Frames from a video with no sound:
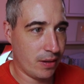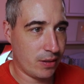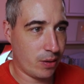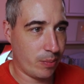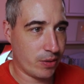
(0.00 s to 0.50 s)

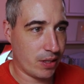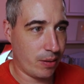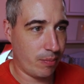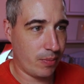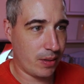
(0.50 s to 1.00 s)
So I'm just going
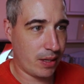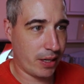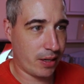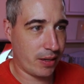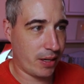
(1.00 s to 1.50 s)
to
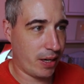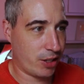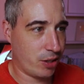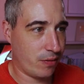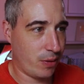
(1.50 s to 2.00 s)
click on the
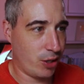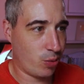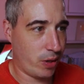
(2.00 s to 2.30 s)
connection for each